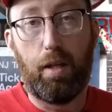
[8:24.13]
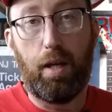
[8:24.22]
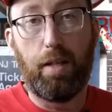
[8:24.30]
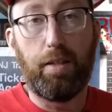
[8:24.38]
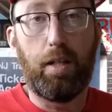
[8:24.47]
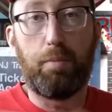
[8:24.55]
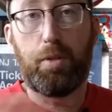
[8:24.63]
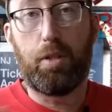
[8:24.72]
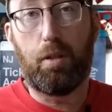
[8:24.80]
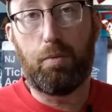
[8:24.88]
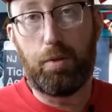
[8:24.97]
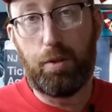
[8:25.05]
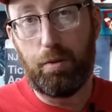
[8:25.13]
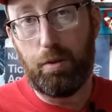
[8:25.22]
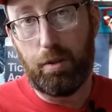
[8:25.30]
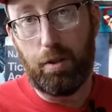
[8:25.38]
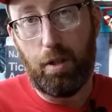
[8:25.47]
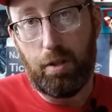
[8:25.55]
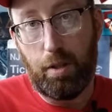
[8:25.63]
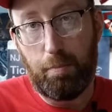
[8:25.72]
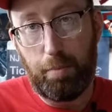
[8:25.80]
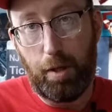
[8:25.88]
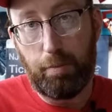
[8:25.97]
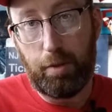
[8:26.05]
and then I'm stuck with two guitars I
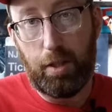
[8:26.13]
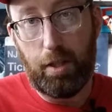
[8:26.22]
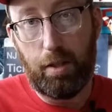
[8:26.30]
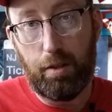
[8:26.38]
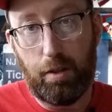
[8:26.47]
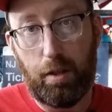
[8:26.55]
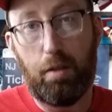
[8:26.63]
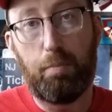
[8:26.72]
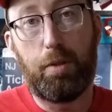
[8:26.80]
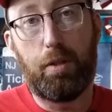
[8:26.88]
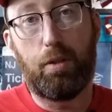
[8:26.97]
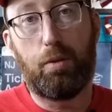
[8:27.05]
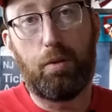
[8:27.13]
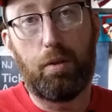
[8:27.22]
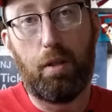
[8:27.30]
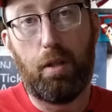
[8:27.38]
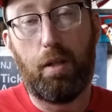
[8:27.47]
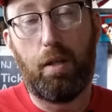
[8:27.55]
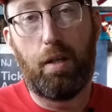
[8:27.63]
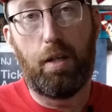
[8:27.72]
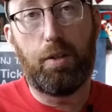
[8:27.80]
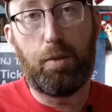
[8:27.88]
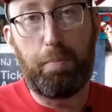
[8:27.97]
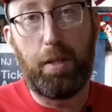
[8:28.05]
probably can't sell, because
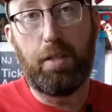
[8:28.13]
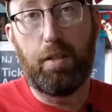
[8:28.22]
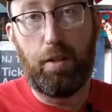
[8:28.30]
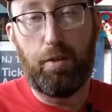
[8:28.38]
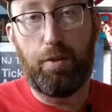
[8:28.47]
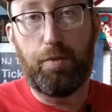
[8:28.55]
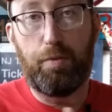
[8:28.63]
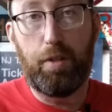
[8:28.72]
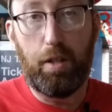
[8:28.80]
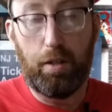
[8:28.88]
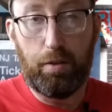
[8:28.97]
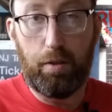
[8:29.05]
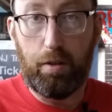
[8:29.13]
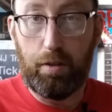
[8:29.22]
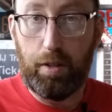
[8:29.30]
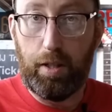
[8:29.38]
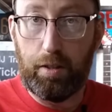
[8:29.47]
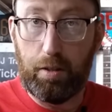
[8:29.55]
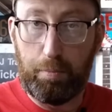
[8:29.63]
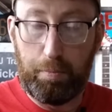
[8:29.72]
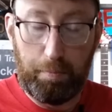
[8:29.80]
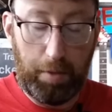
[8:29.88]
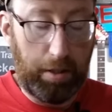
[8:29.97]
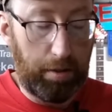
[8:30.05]
I'll spend another $300 on that to
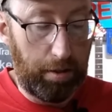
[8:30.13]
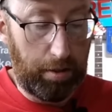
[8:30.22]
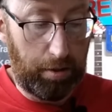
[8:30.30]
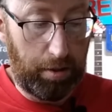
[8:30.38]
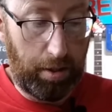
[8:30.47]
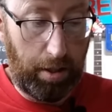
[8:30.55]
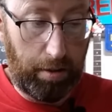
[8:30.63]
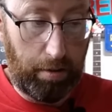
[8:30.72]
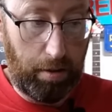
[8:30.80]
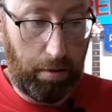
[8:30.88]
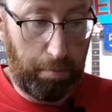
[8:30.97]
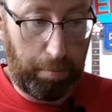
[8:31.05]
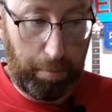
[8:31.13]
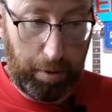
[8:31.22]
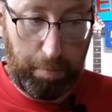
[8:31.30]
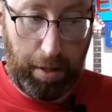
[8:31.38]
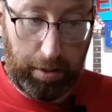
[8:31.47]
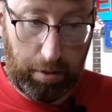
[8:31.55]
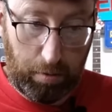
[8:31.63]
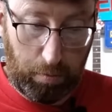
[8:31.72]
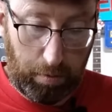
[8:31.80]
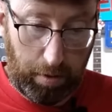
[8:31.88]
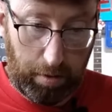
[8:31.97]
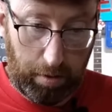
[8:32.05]
make this together, put it back
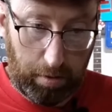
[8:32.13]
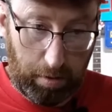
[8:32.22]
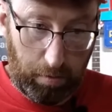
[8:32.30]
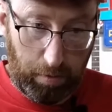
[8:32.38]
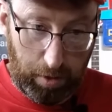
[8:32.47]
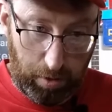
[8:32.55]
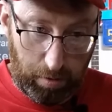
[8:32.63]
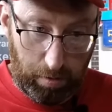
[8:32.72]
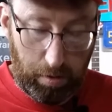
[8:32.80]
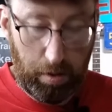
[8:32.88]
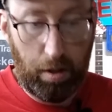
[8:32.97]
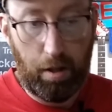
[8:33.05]
to the original,